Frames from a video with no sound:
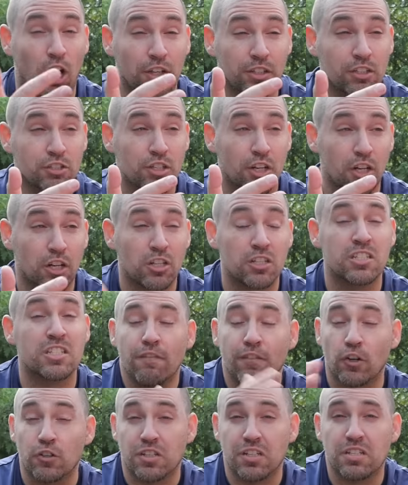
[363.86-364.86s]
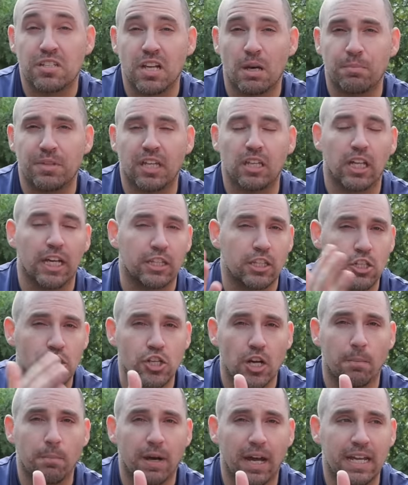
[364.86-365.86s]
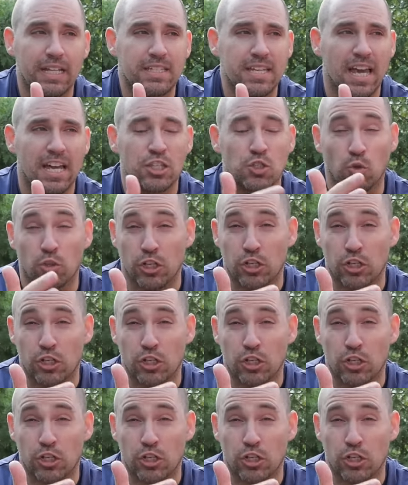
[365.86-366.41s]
on the turns versus something like the jump height test or